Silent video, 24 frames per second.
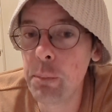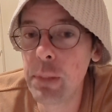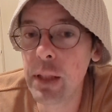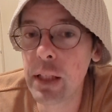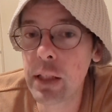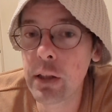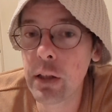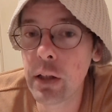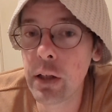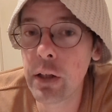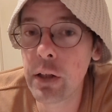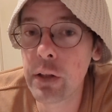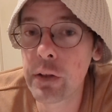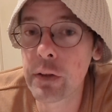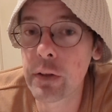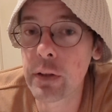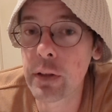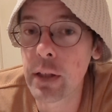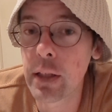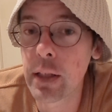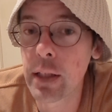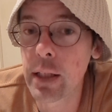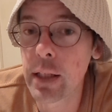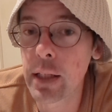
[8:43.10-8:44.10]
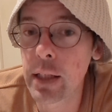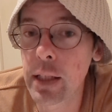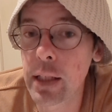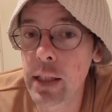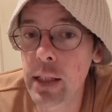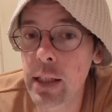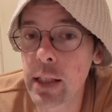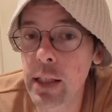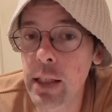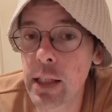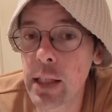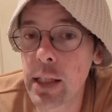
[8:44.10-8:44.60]
Because
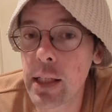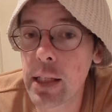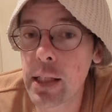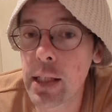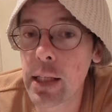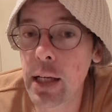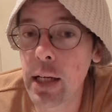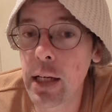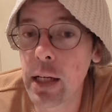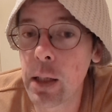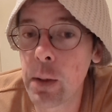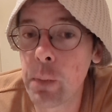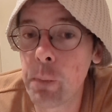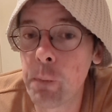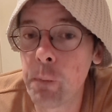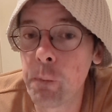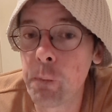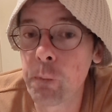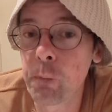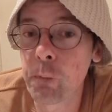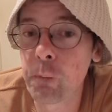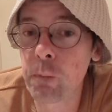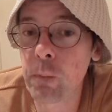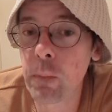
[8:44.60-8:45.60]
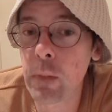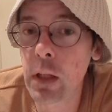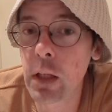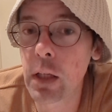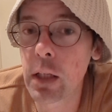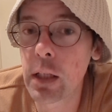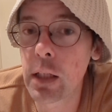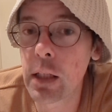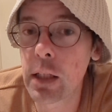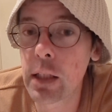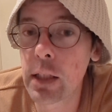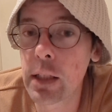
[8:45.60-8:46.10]
he um,
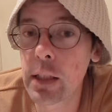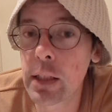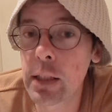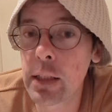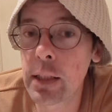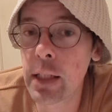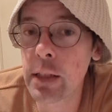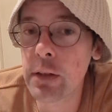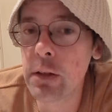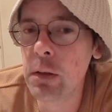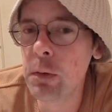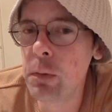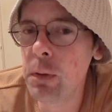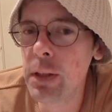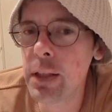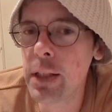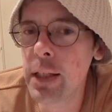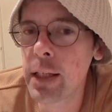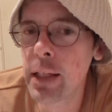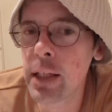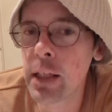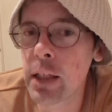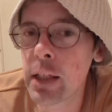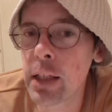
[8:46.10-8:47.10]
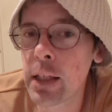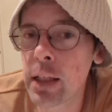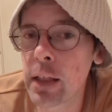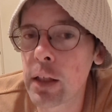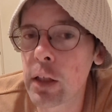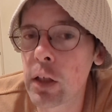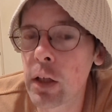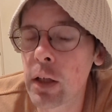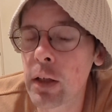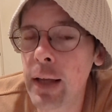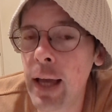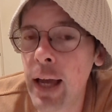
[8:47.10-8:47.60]
doesn't really
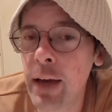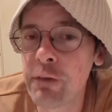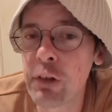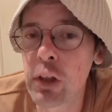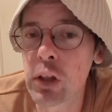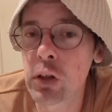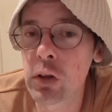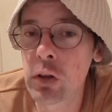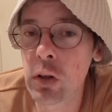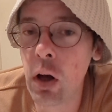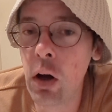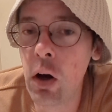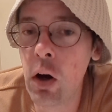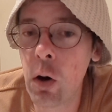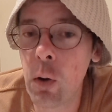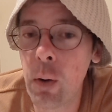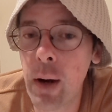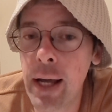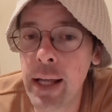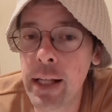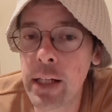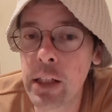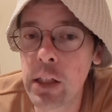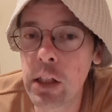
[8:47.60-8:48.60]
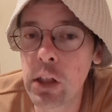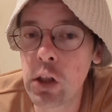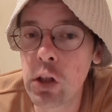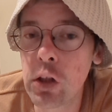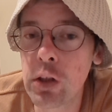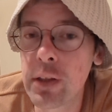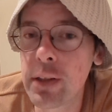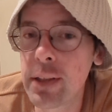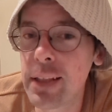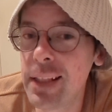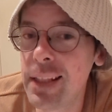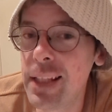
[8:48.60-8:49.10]
have a soul, and you
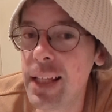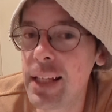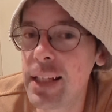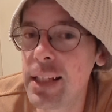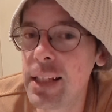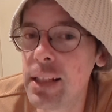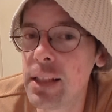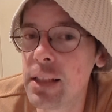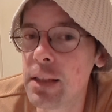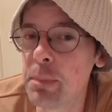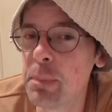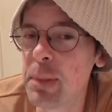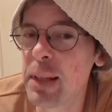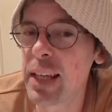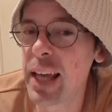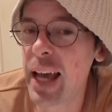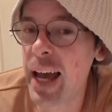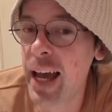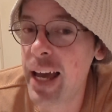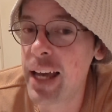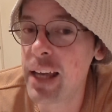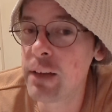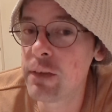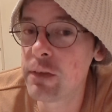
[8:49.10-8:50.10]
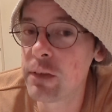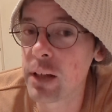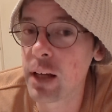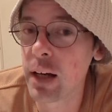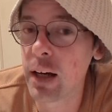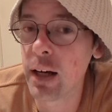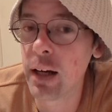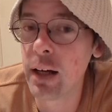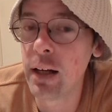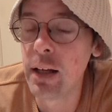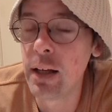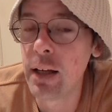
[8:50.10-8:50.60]
see that in his
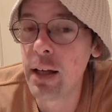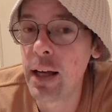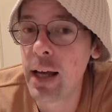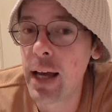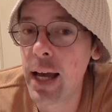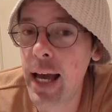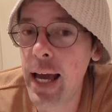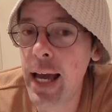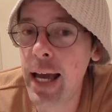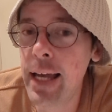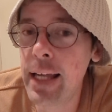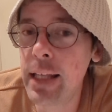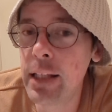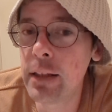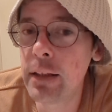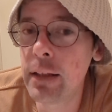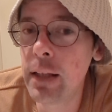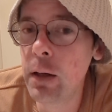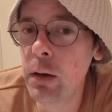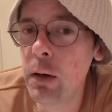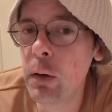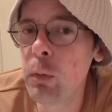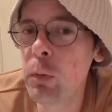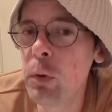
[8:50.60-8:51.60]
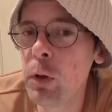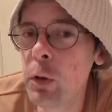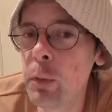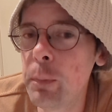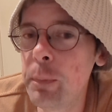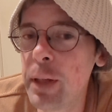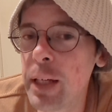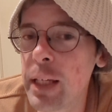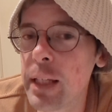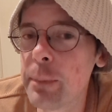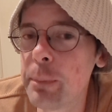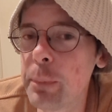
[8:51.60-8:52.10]
behavior. And there are real
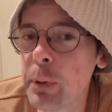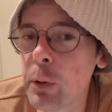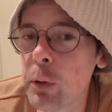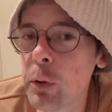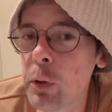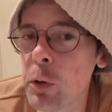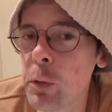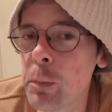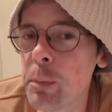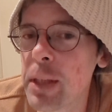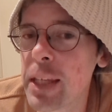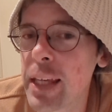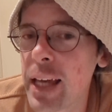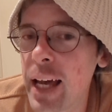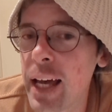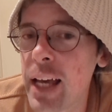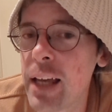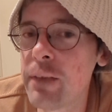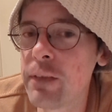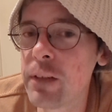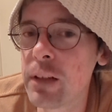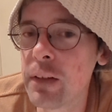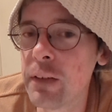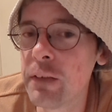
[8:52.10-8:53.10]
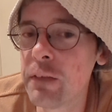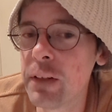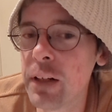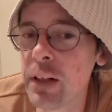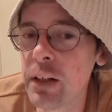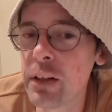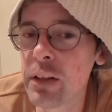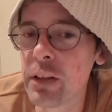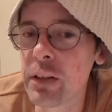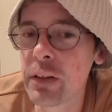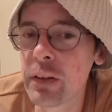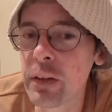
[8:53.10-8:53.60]
people who behave in a
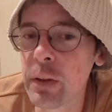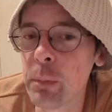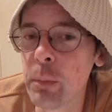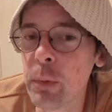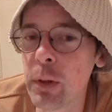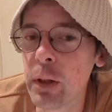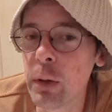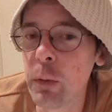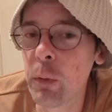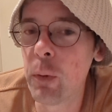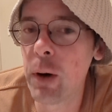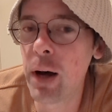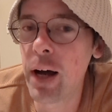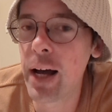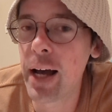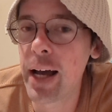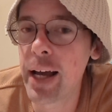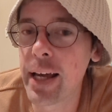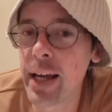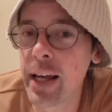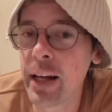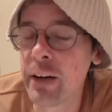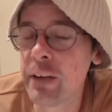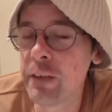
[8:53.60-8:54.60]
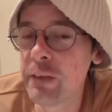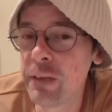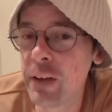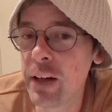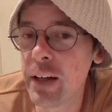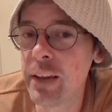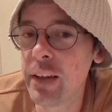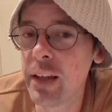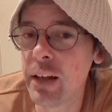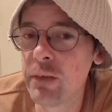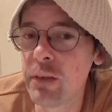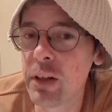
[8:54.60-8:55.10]
very similar way, and I
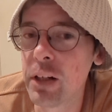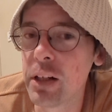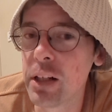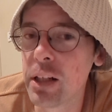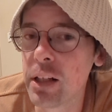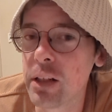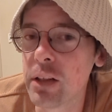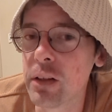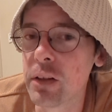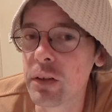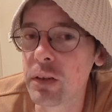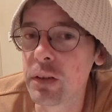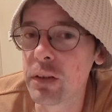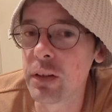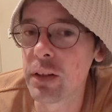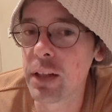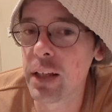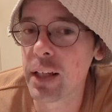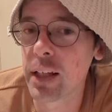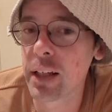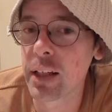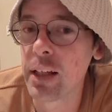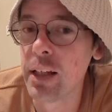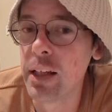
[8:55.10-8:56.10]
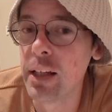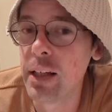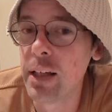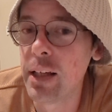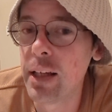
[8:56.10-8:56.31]
find that very interesting.